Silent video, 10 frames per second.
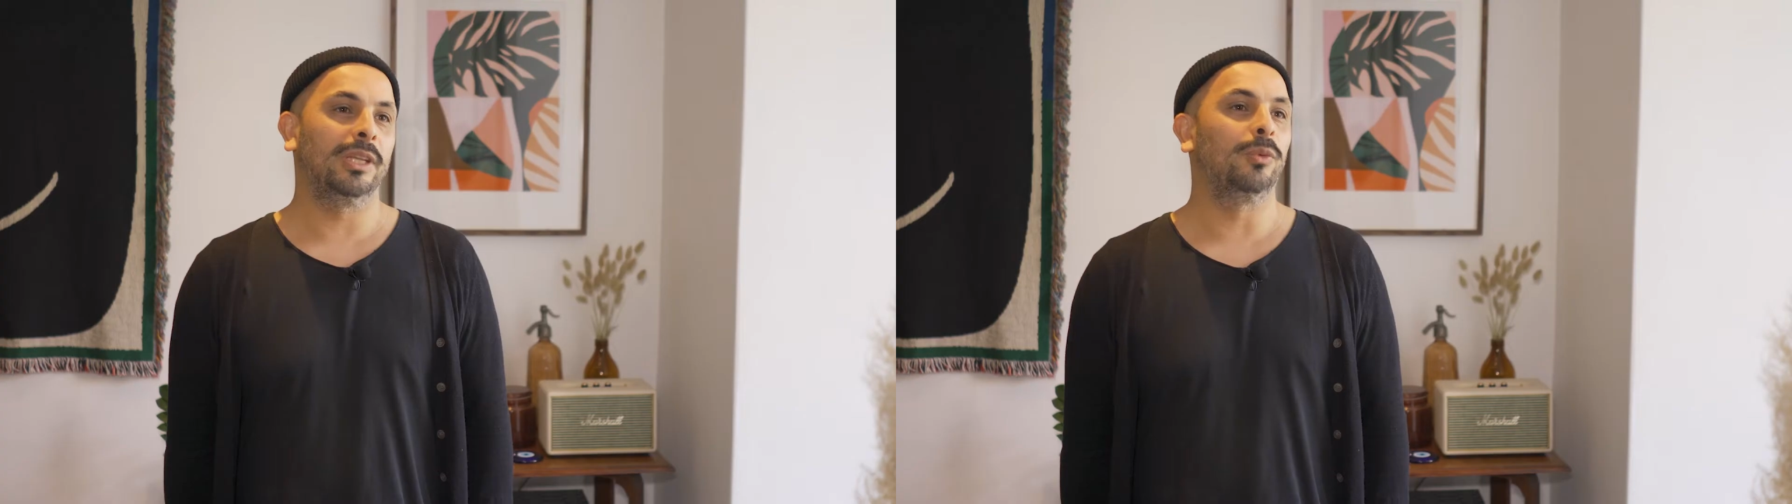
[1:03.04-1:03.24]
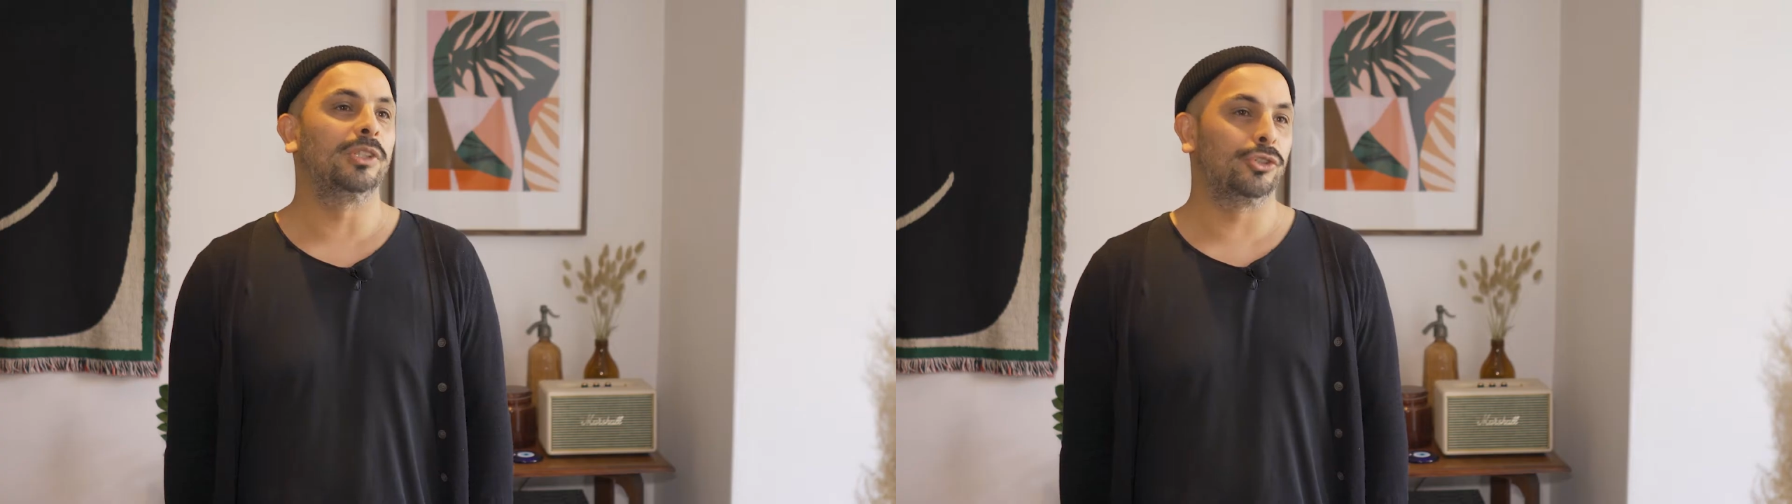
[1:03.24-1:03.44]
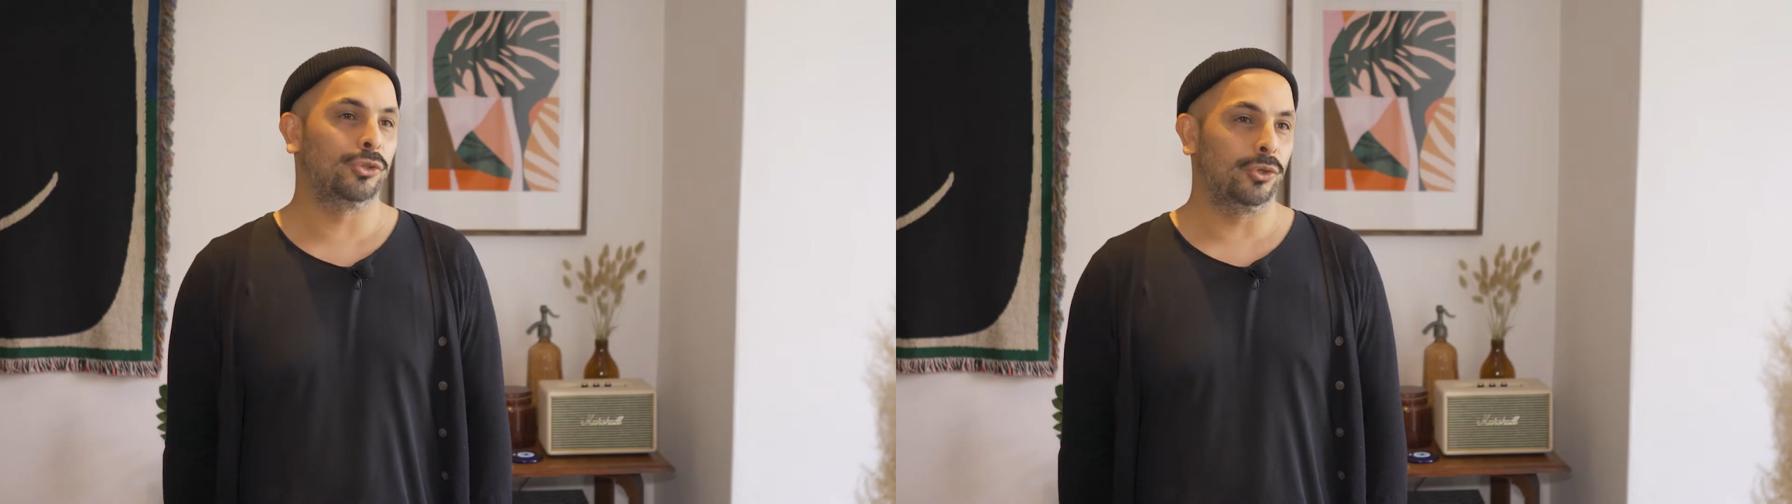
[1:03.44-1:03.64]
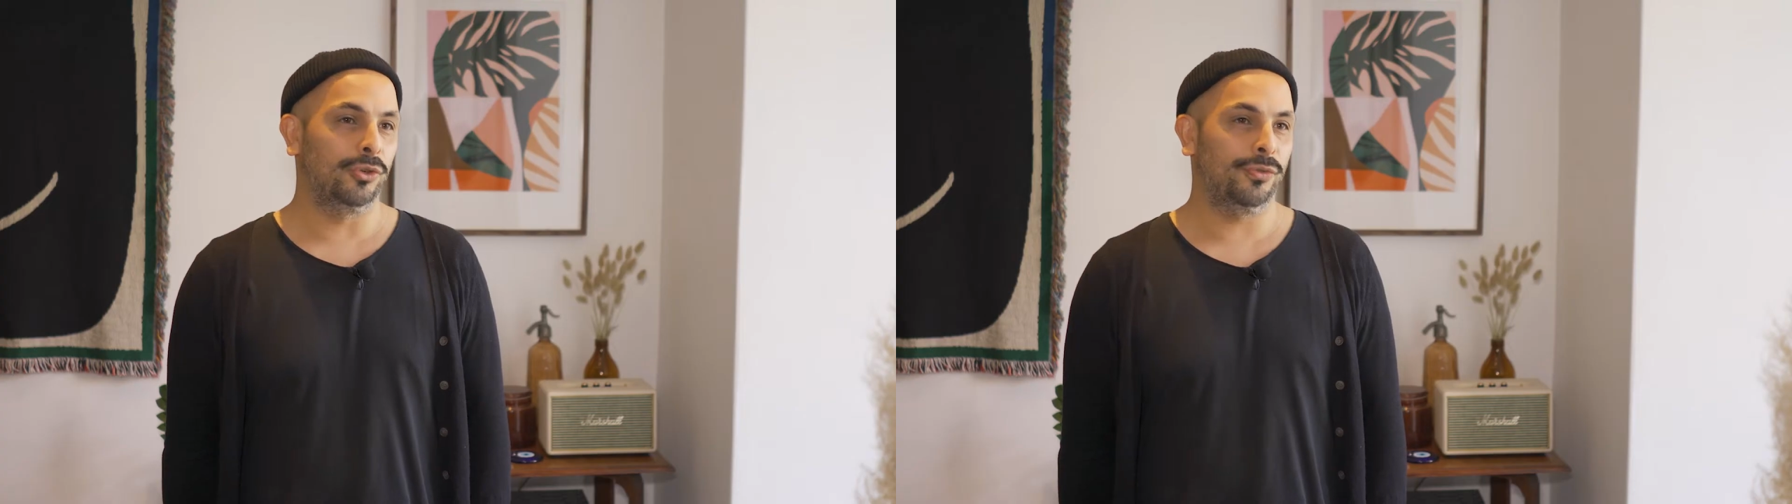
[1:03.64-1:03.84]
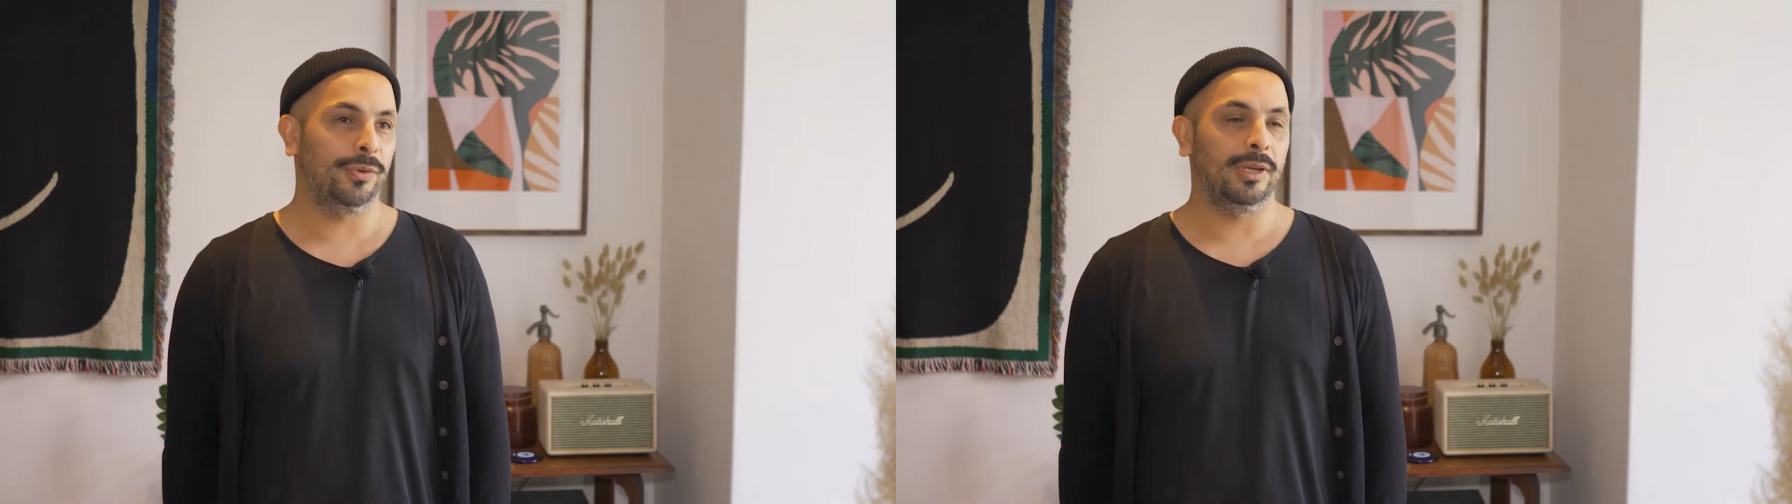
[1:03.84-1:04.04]
they were
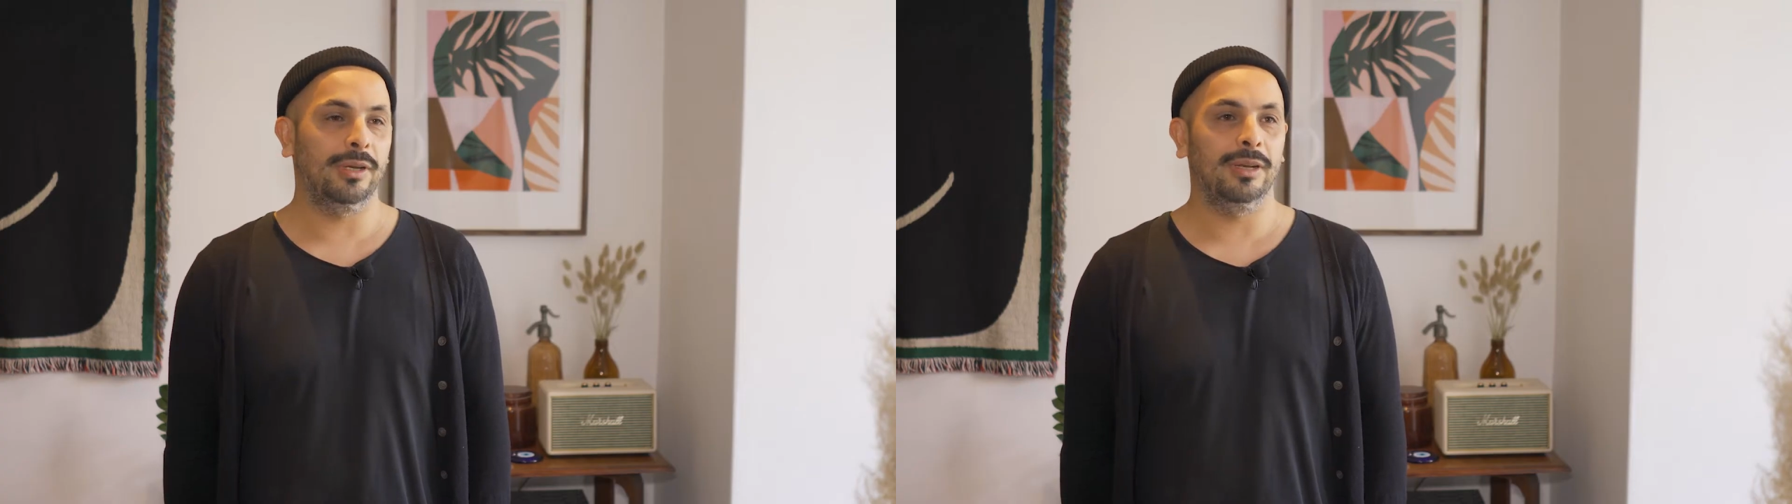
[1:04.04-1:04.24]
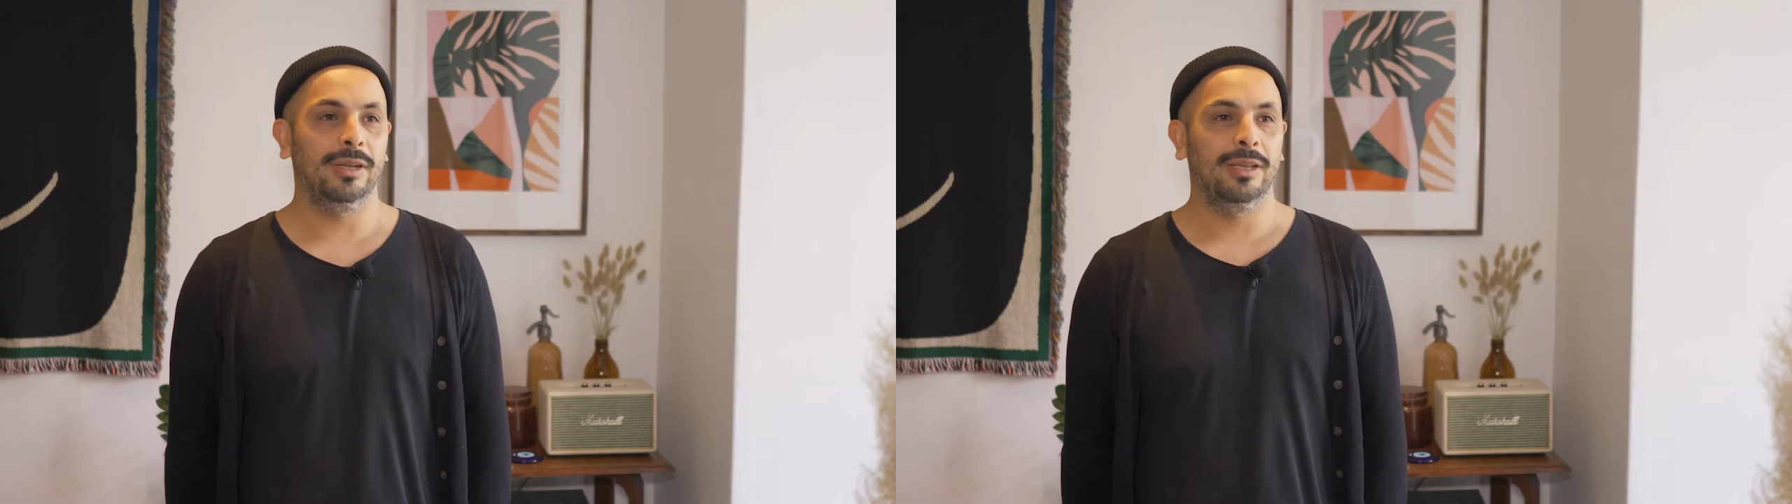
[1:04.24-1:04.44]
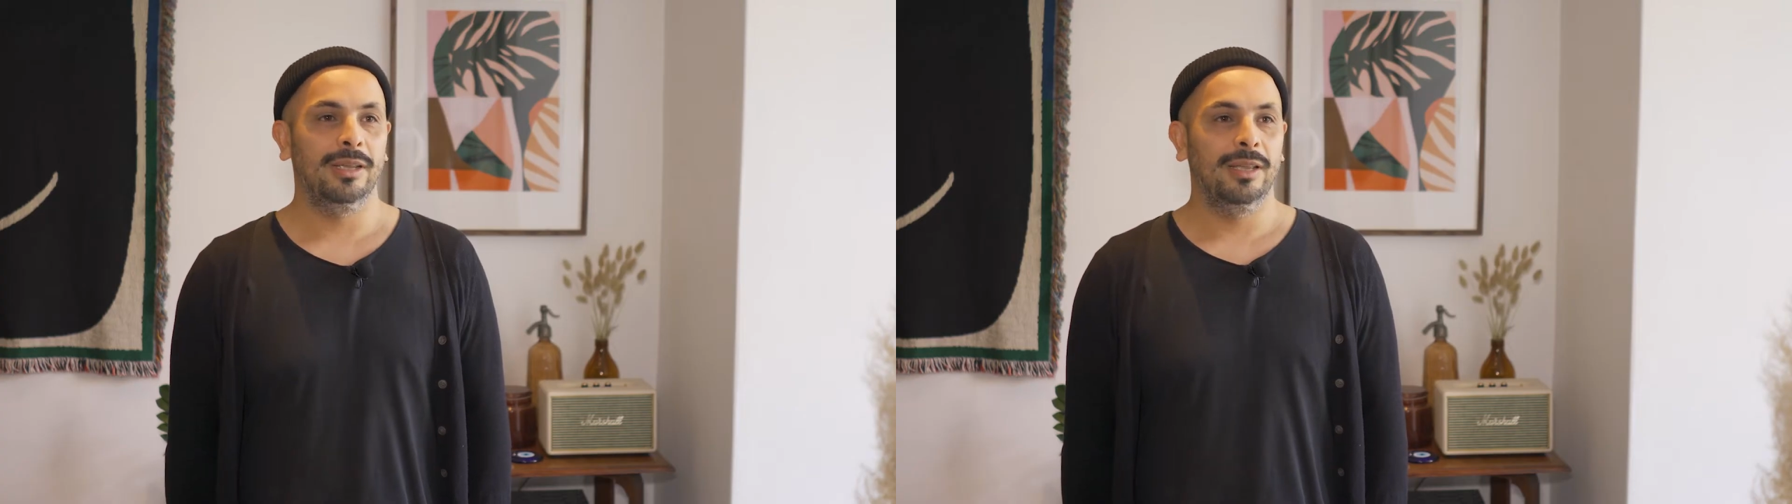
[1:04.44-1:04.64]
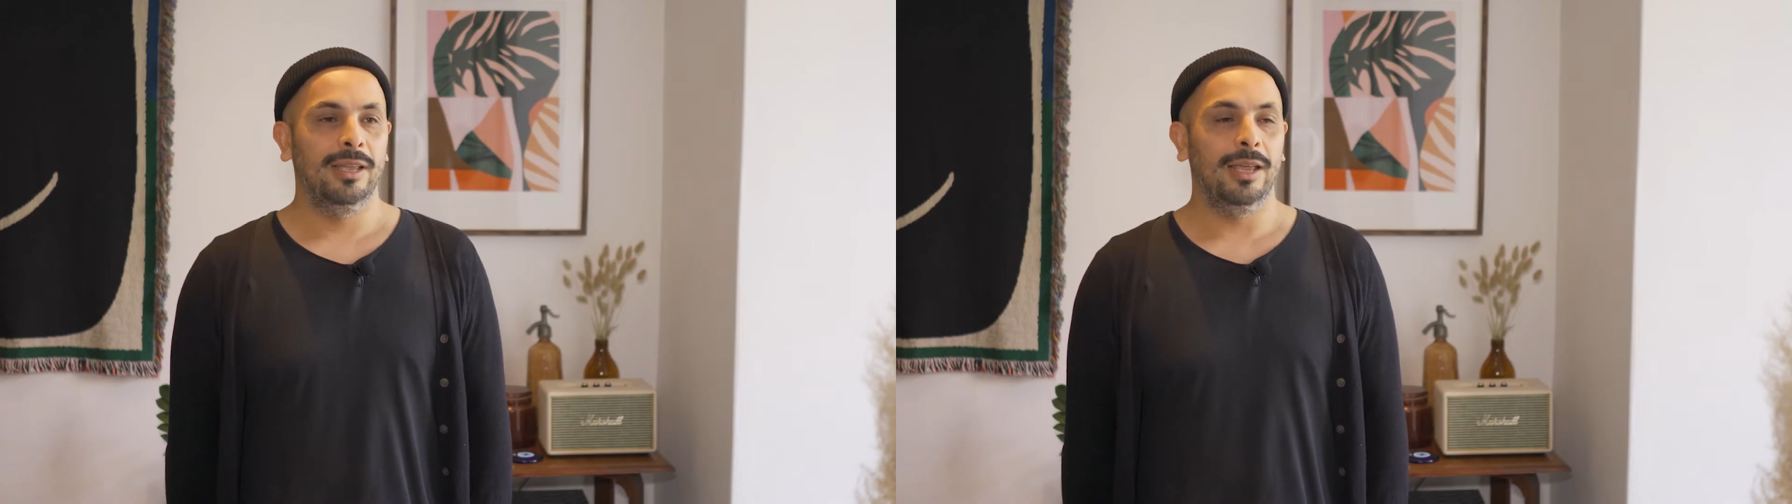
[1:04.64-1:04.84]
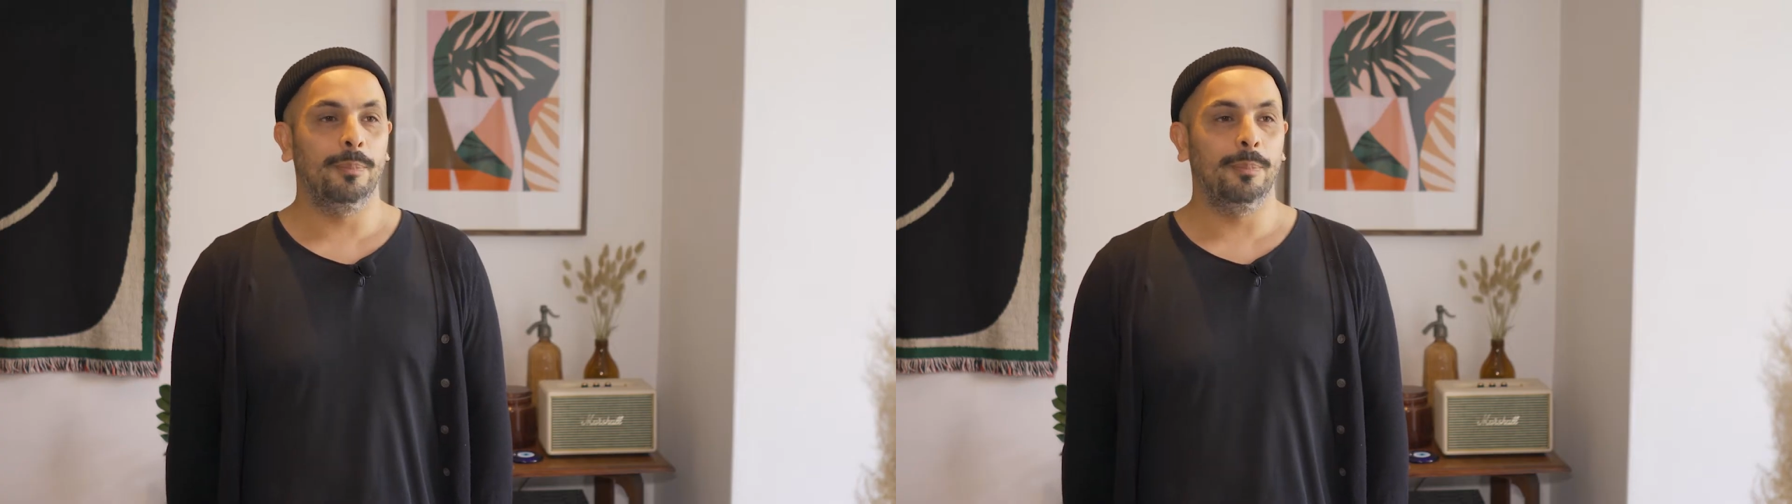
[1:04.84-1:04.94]
surf, and